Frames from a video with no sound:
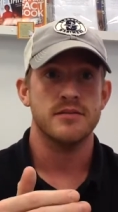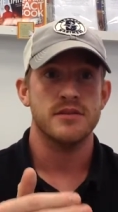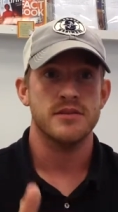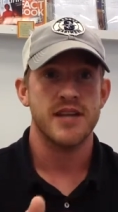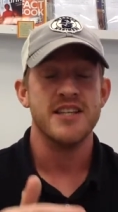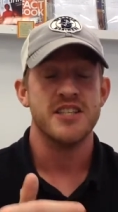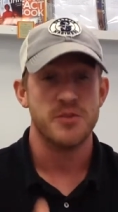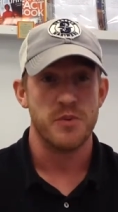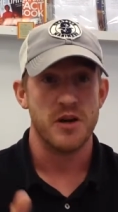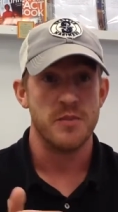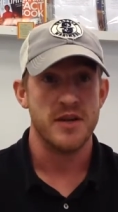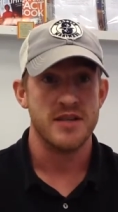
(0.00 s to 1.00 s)
science
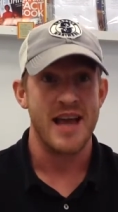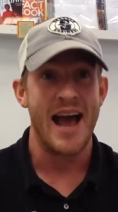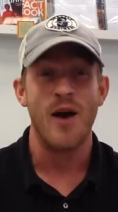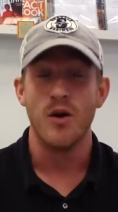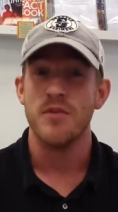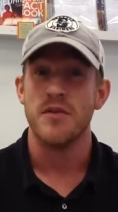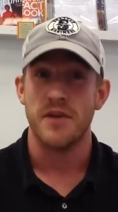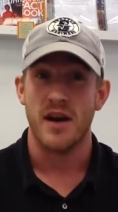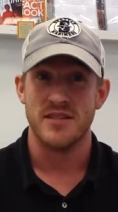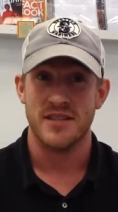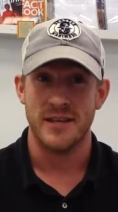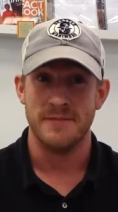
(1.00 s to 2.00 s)
experiments out of the
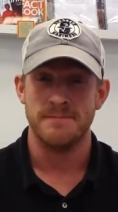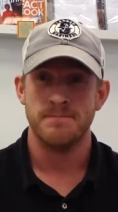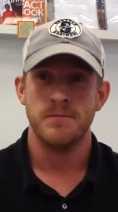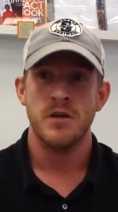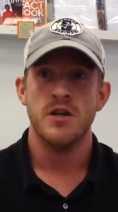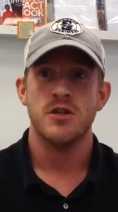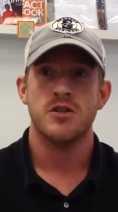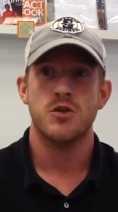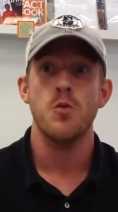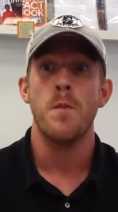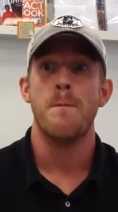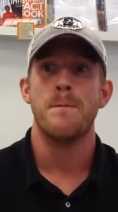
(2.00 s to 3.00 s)
FOSS kit
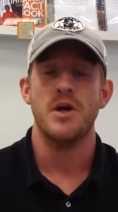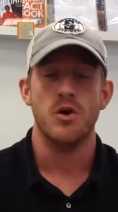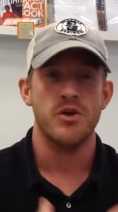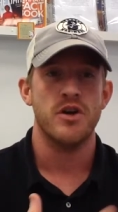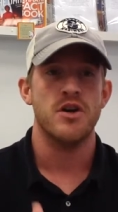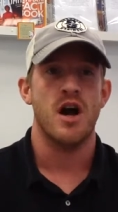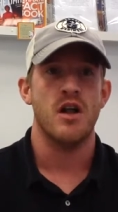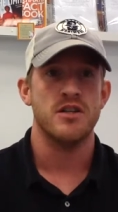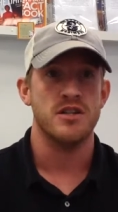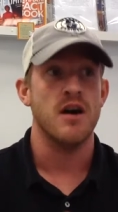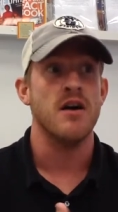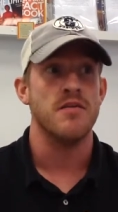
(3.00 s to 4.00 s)
to build their
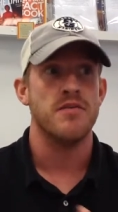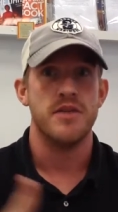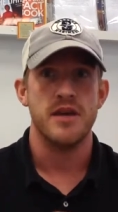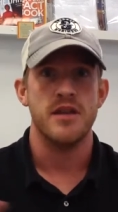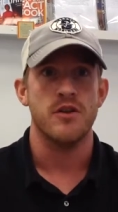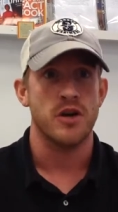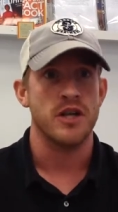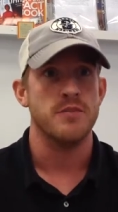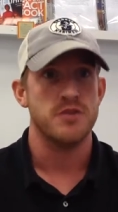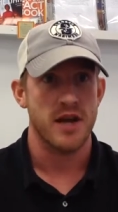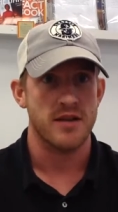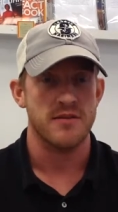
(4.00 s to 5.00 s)
knowledge of the learning
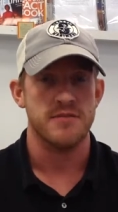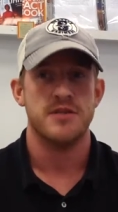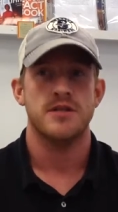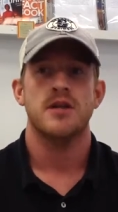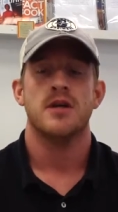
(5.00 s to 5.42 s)
objectives.